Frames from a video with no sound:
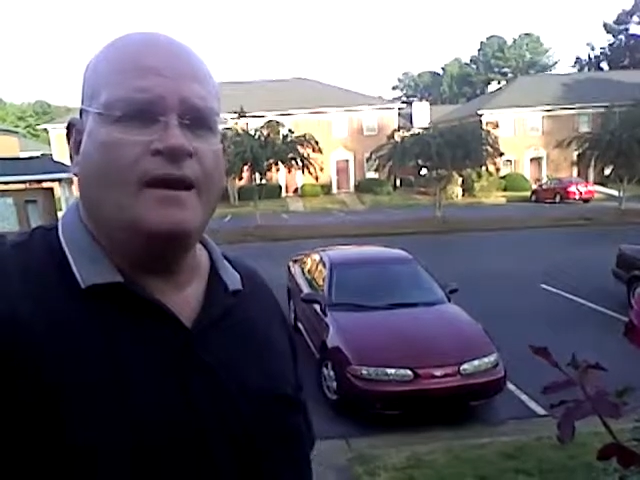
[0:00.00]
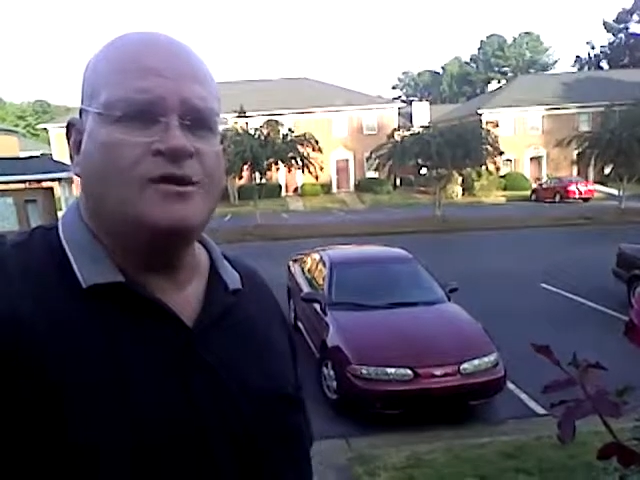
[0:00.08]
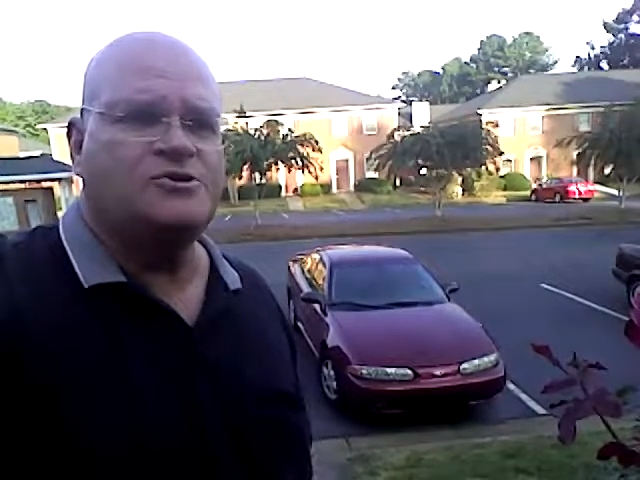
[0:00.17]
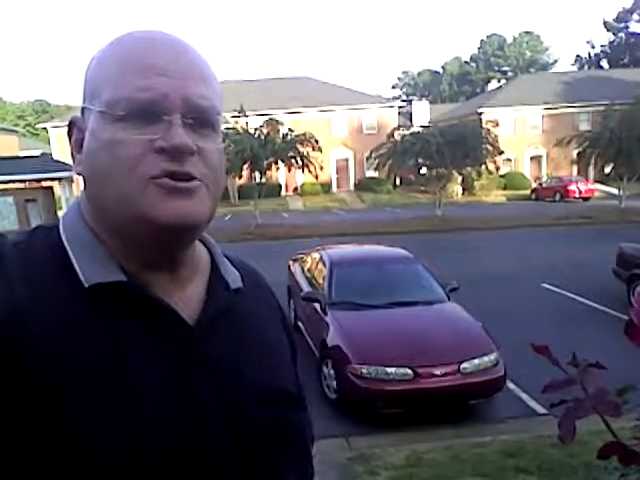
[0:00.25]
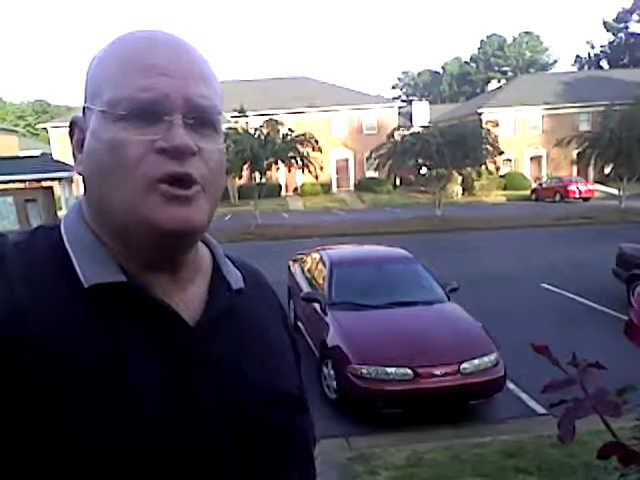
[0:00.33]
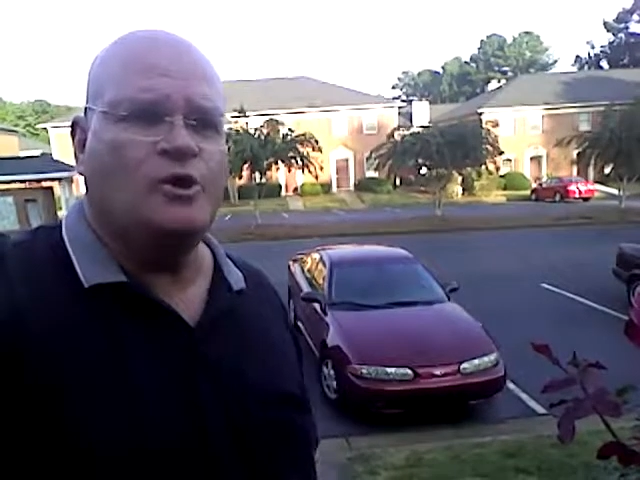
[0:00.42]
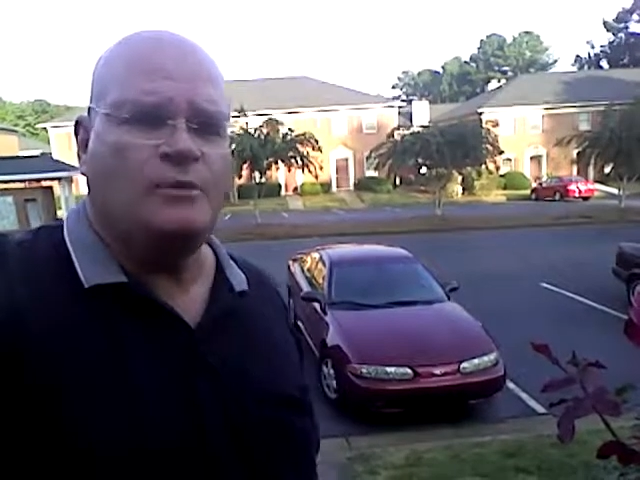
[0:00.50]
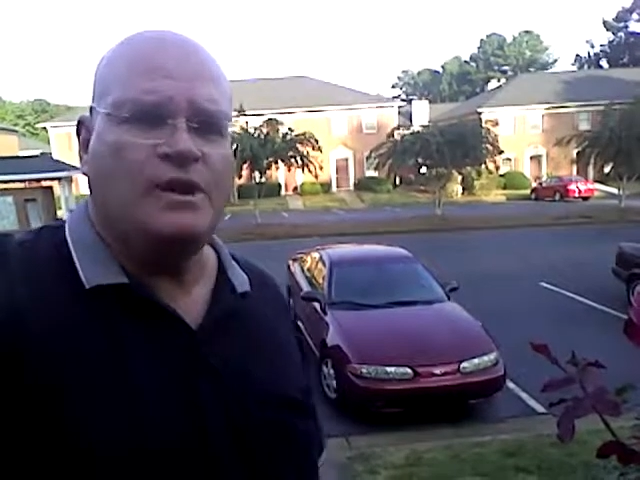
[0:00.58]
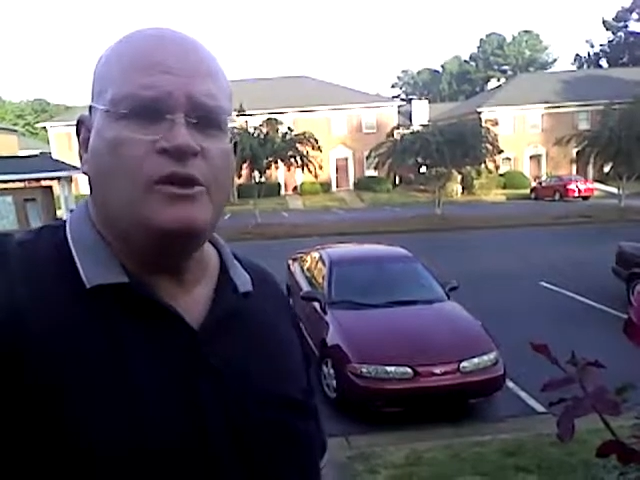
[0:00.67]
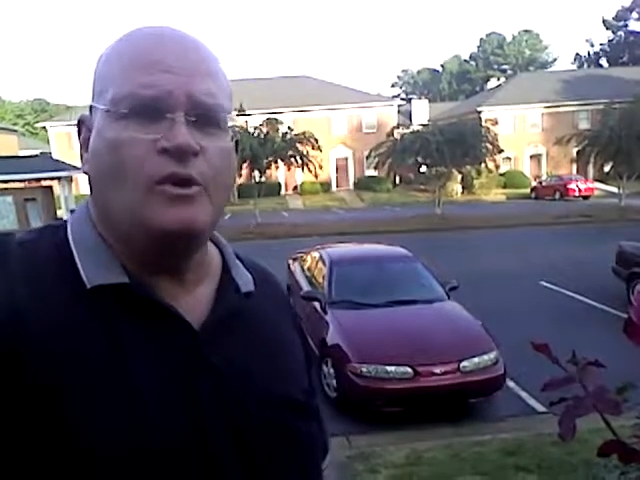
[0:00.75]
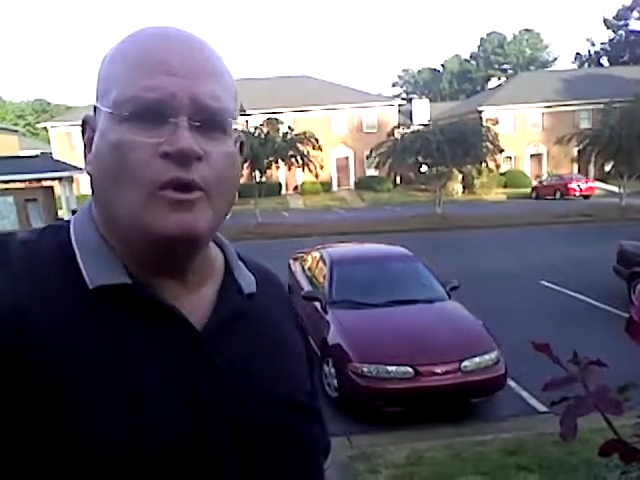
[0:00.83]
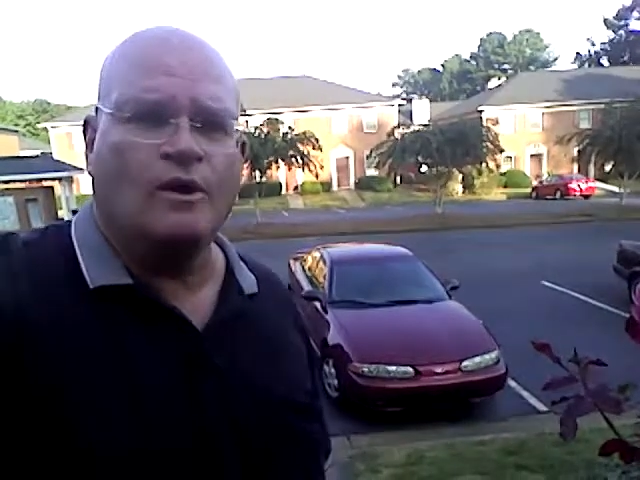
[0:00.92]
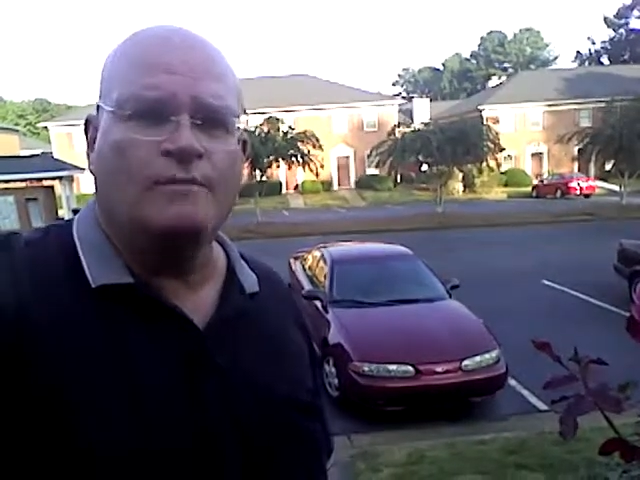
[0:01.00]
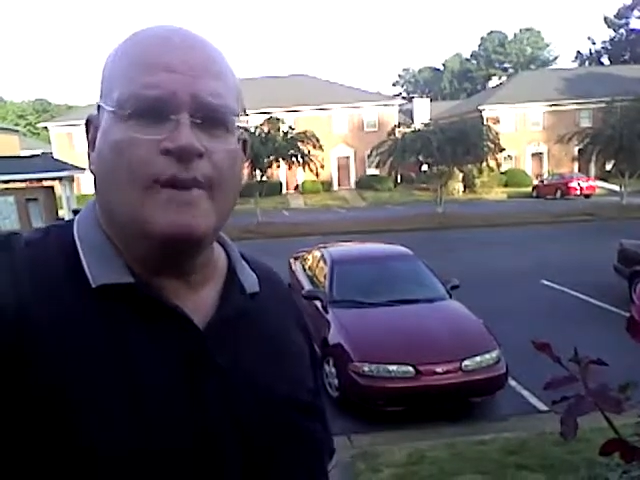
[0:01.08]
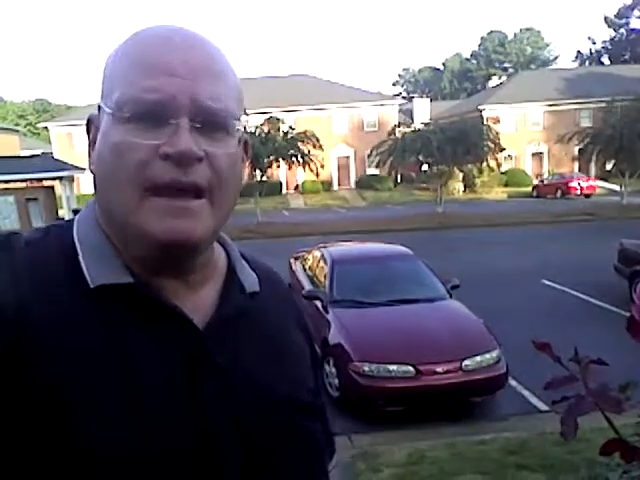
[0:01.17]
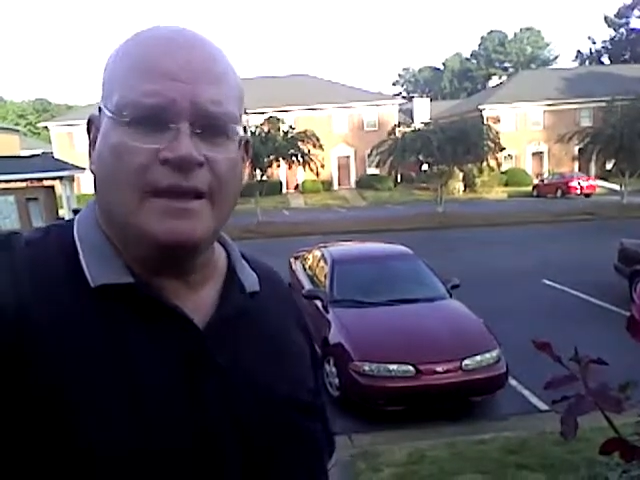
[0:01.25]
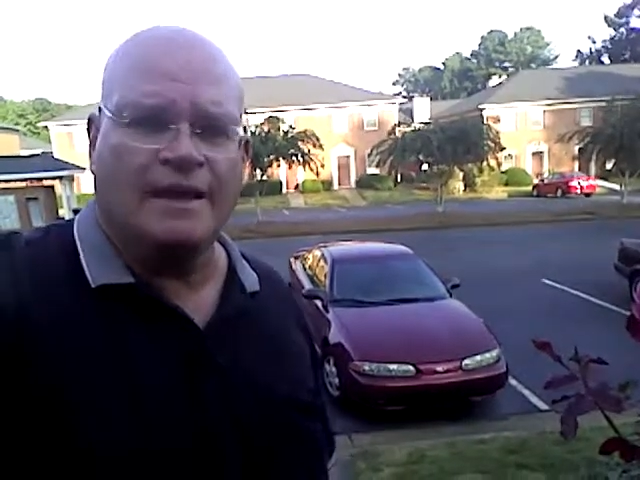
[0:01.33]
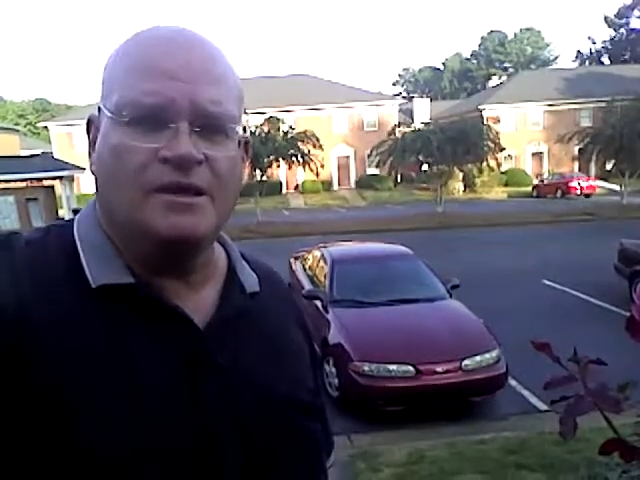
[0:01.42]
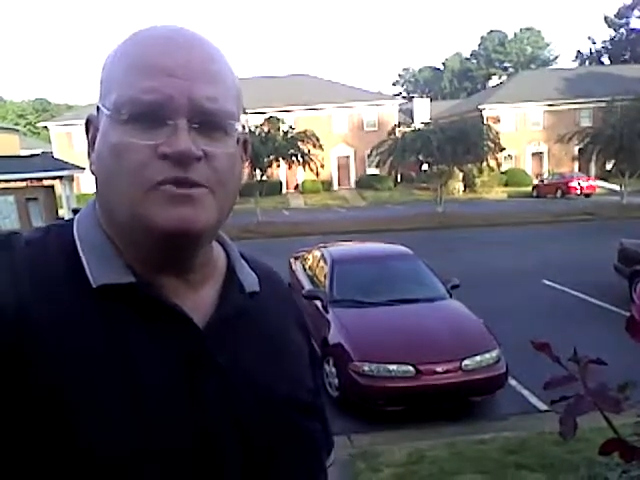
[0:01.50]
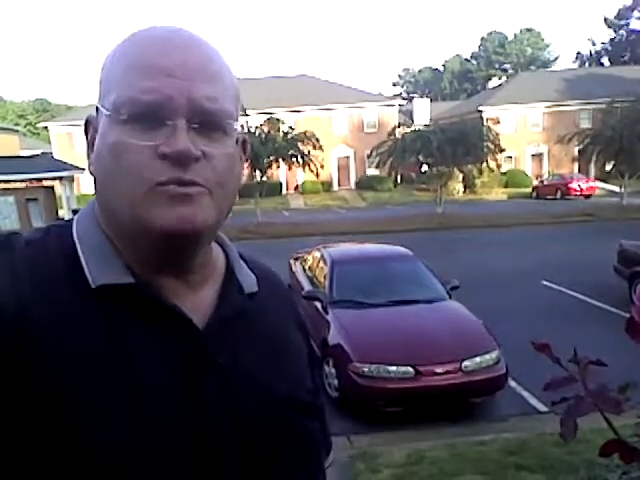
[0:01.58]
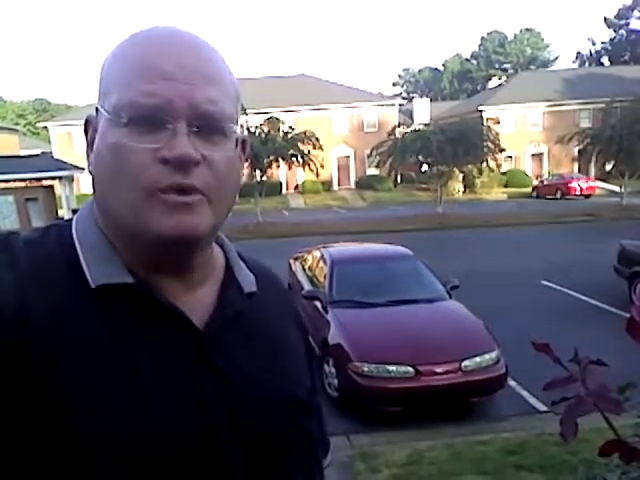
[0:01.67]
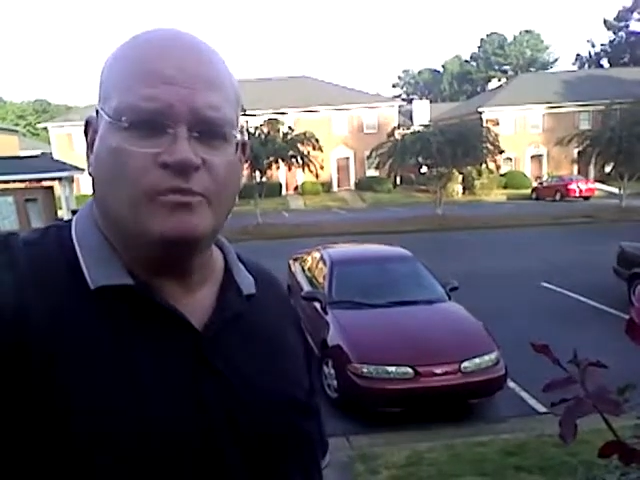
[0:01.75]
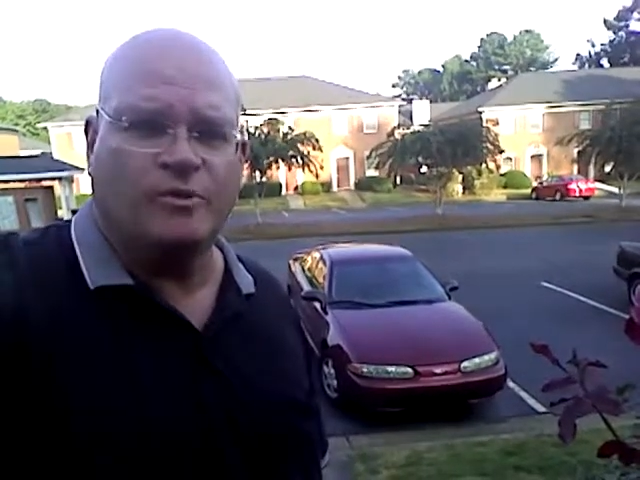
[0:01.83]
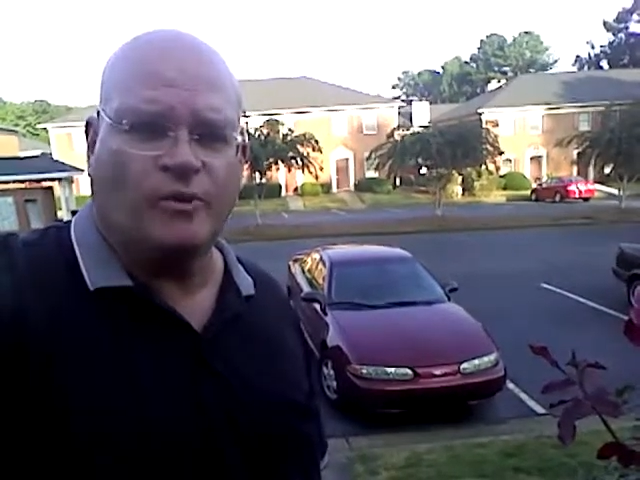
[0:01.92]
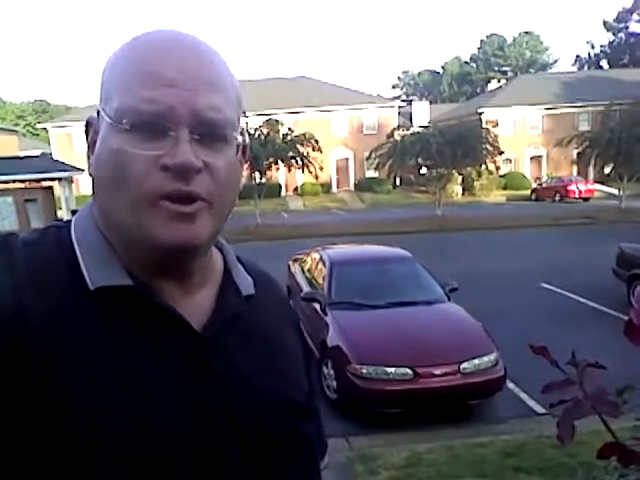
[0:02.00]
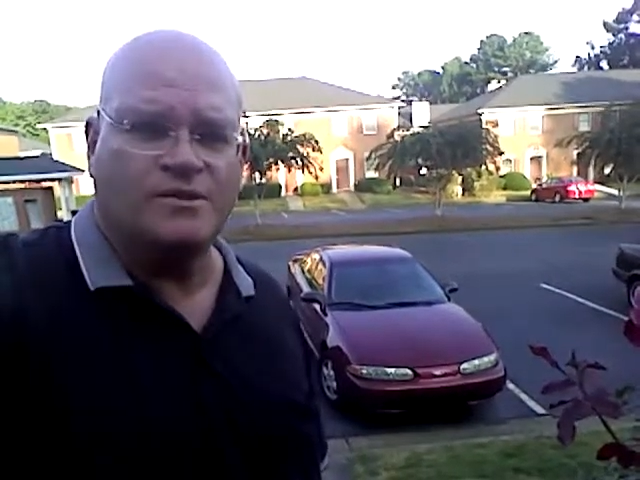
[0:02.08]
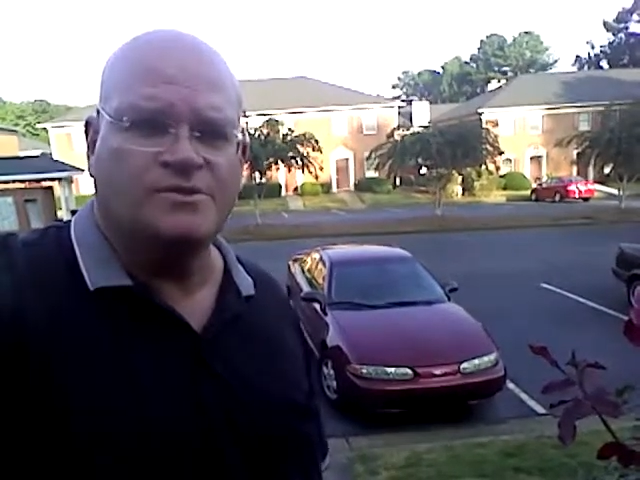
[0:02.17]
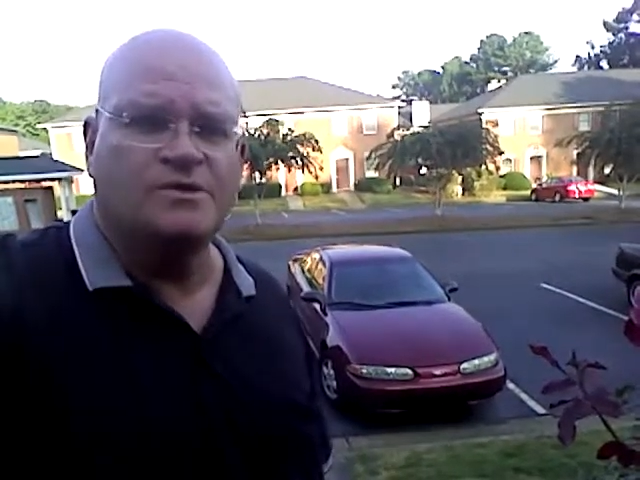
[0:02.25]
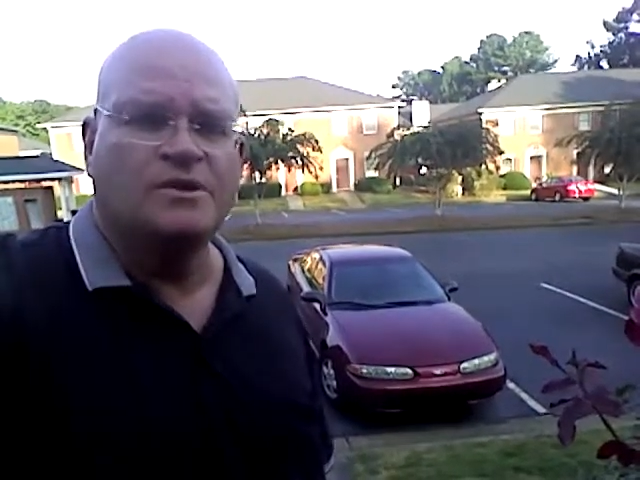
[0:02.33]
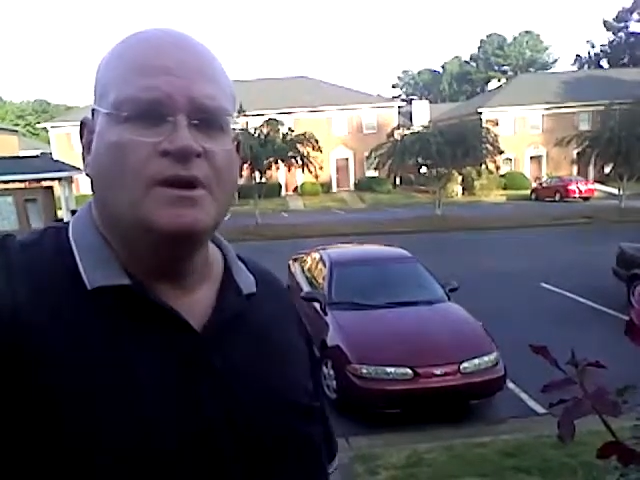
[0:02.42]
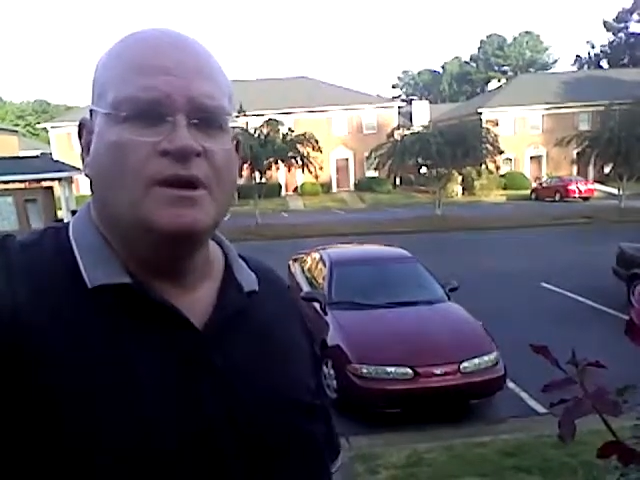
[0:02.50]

show me your maintenance reports.